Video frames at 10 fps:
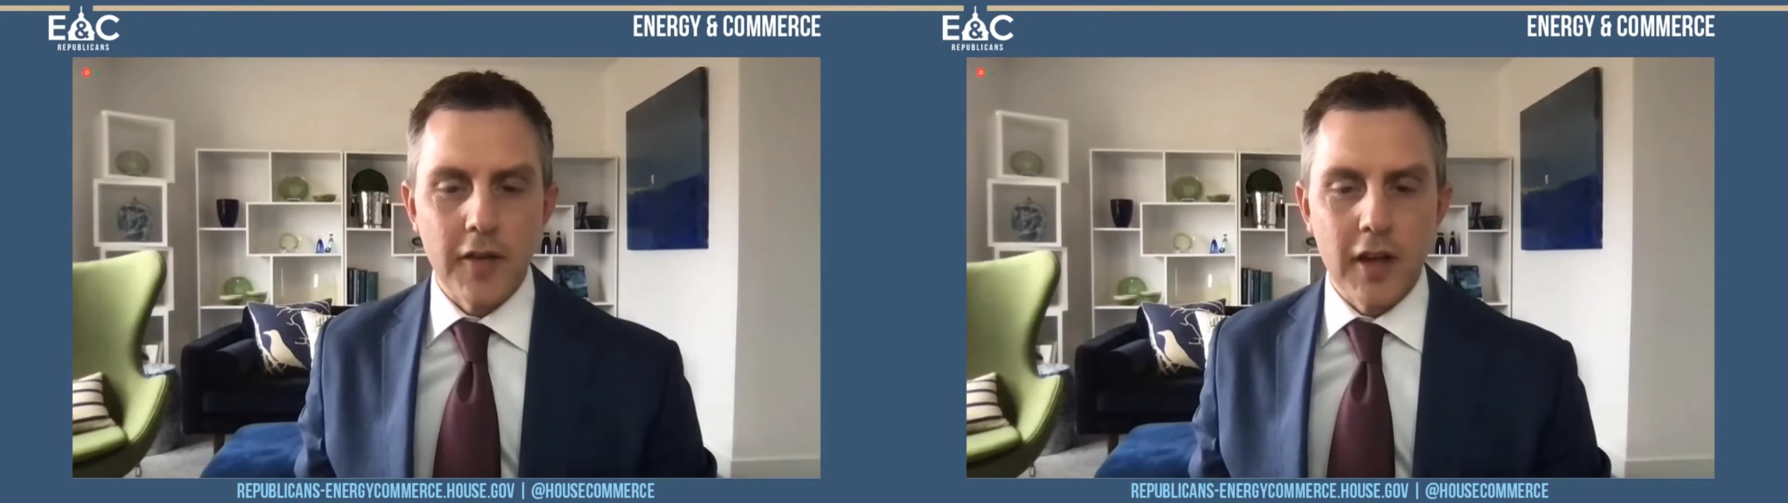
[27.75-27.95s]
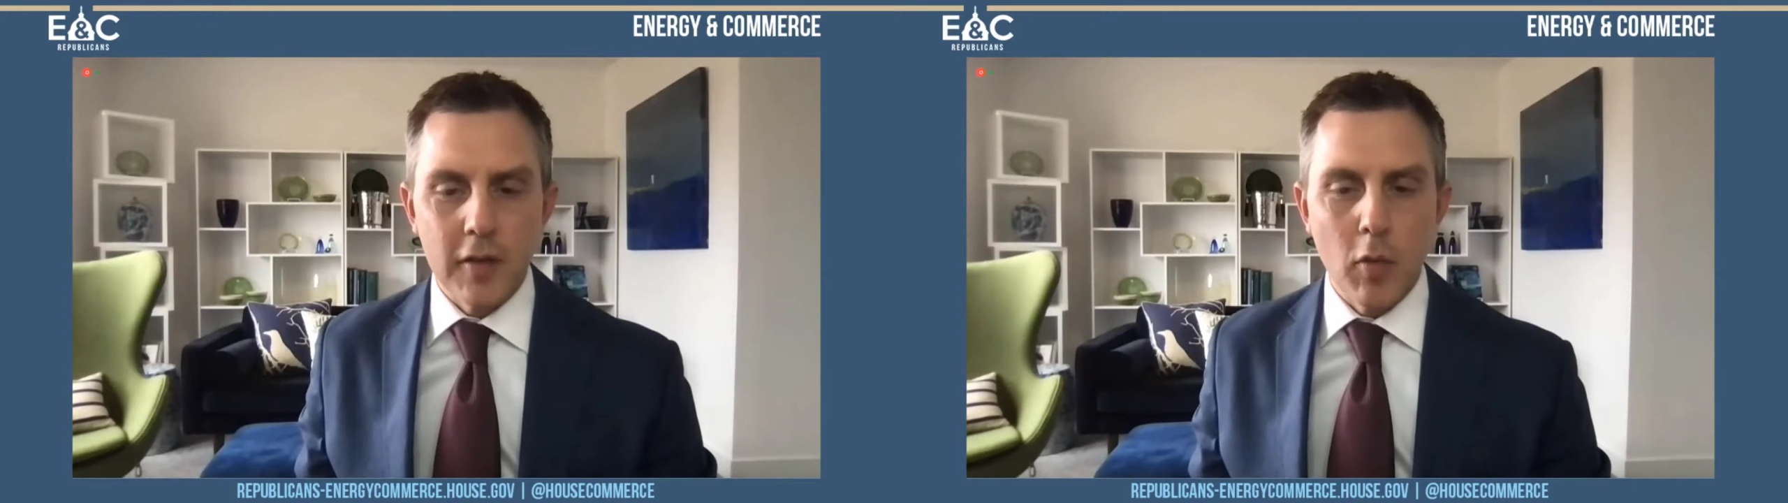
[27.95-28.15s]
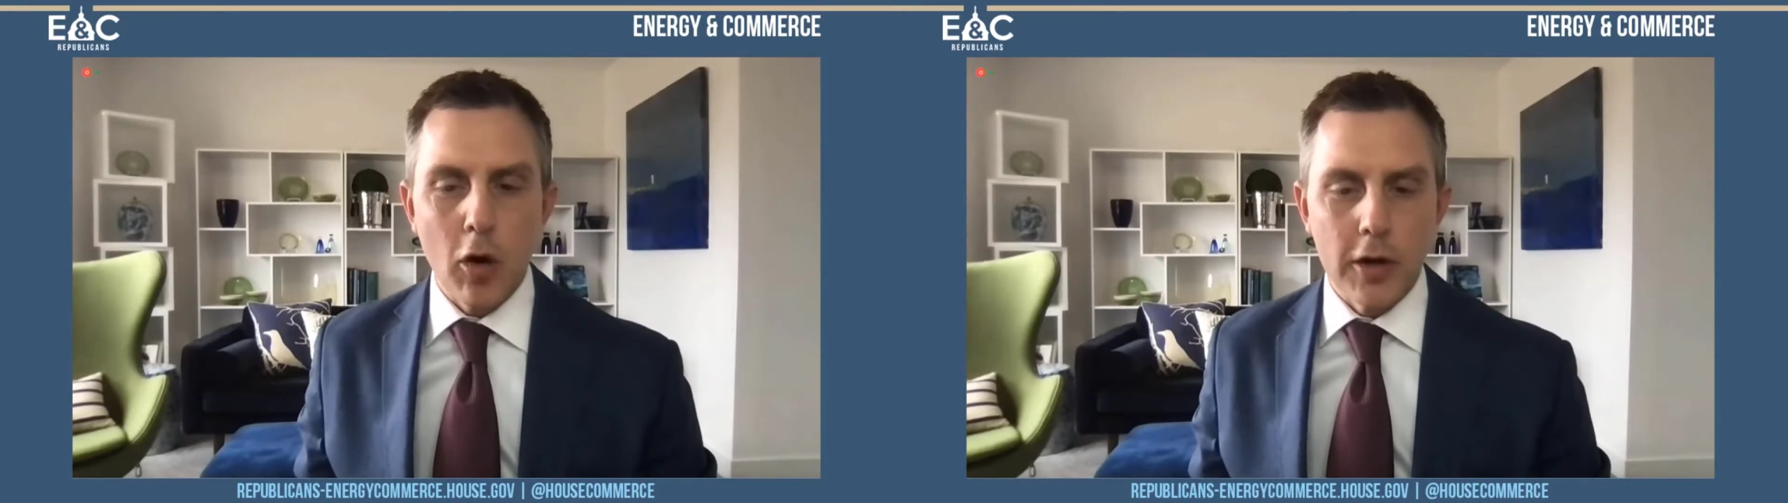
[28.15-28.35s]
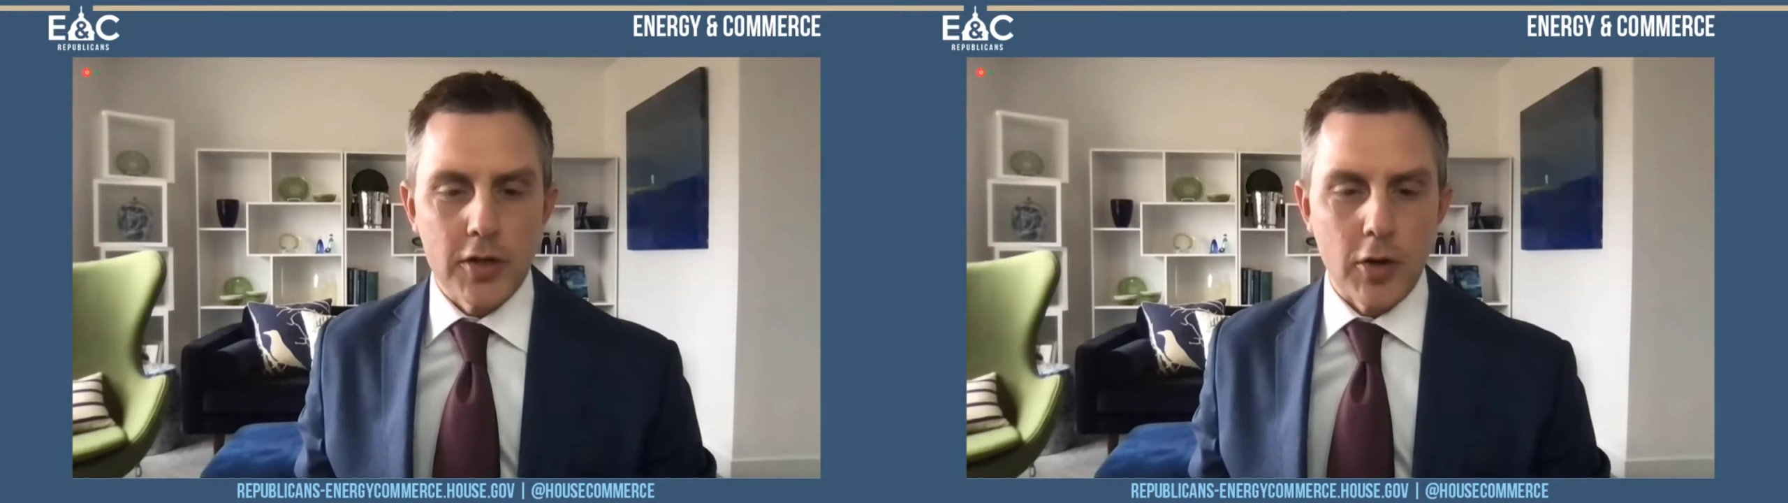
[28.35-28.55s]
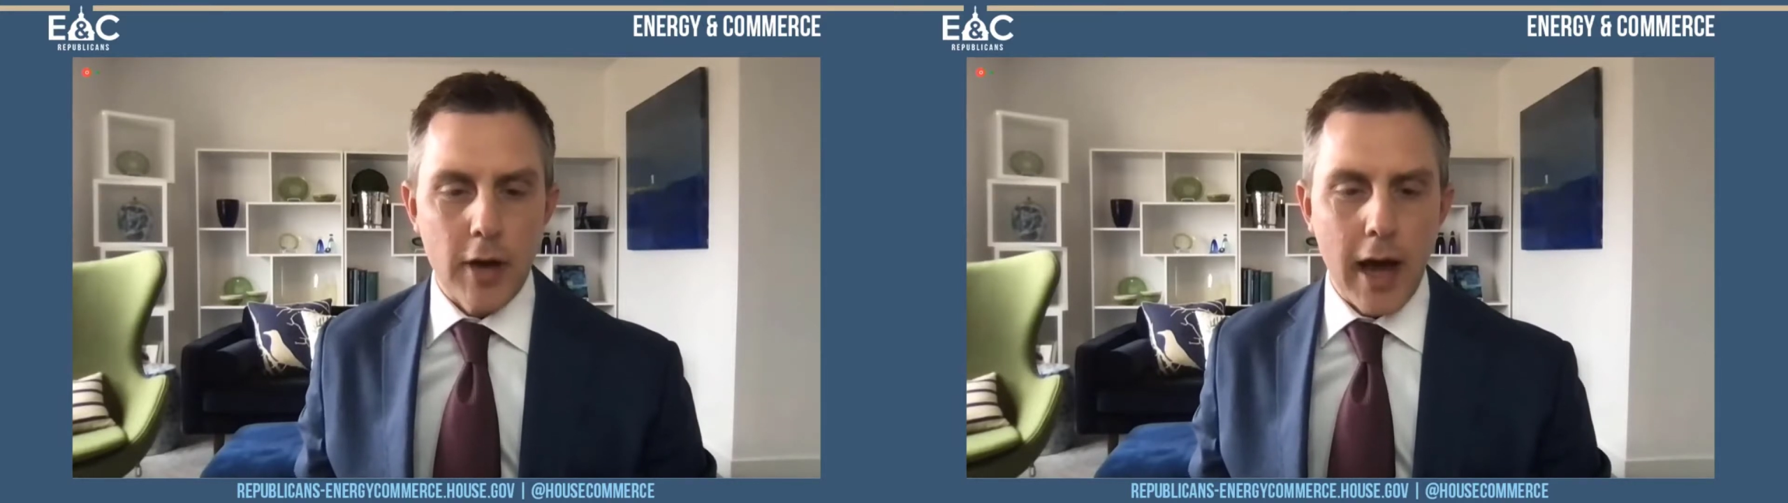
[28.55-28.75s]
of even more
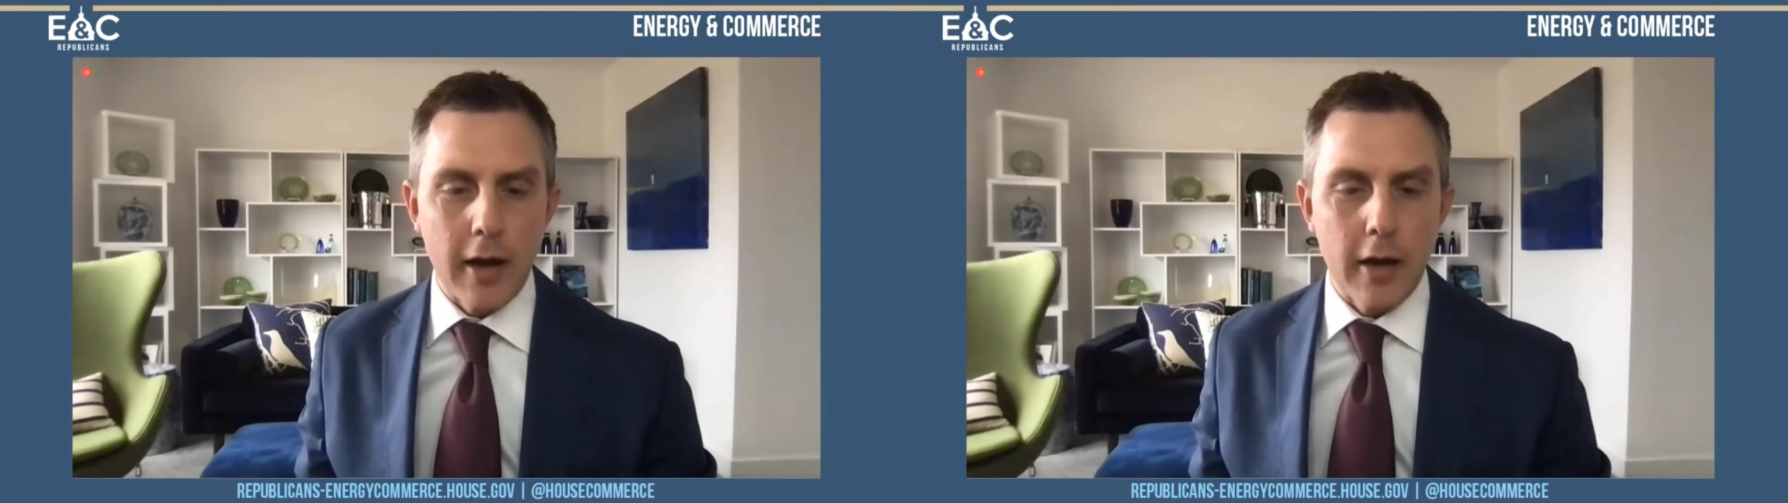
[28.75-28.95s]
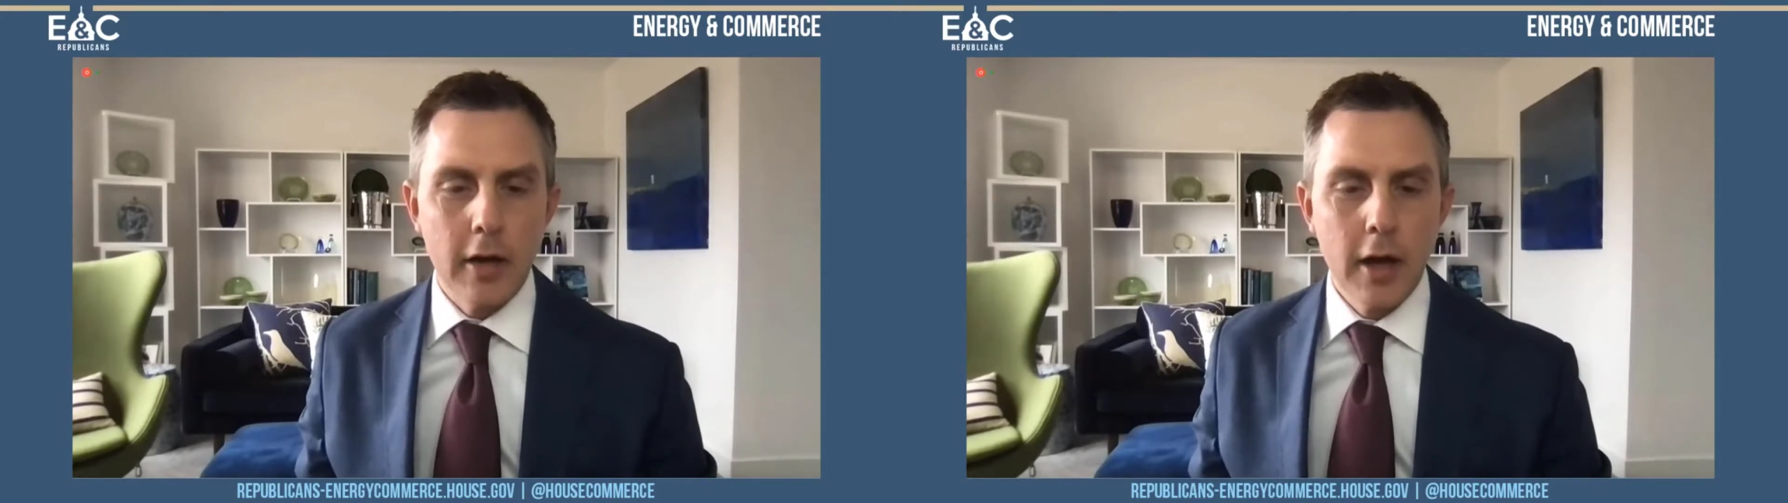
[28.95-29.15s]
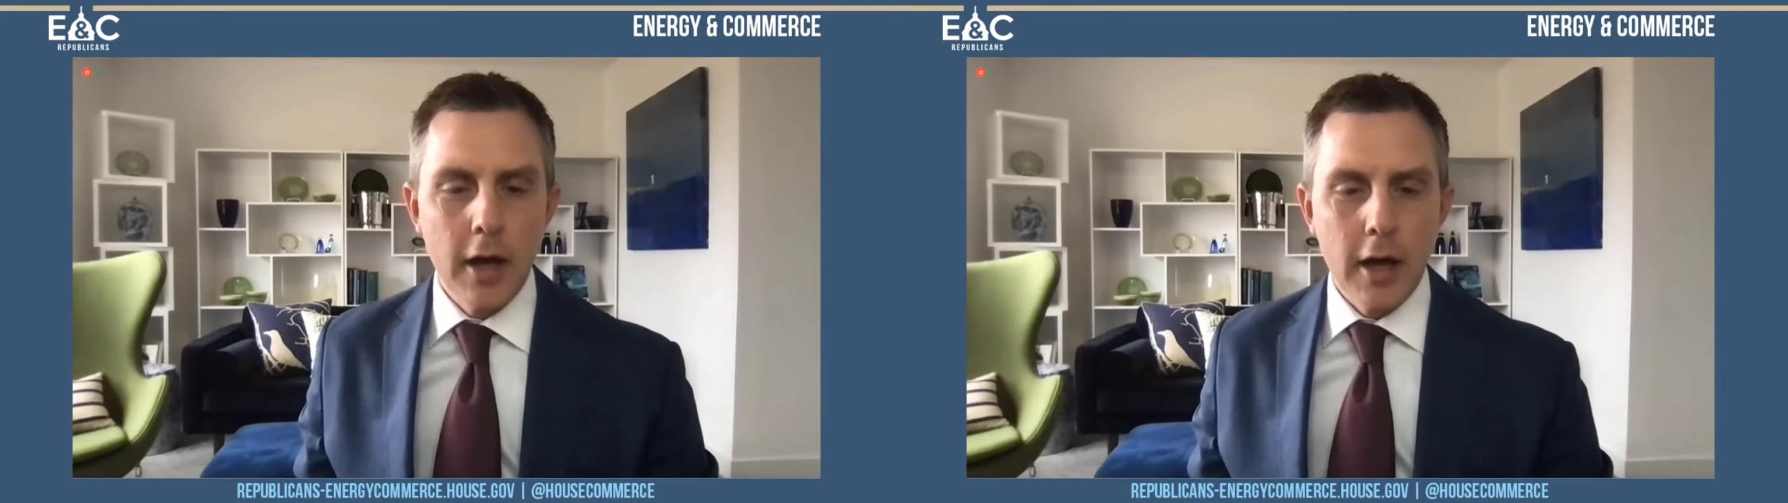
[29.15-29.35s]
user data.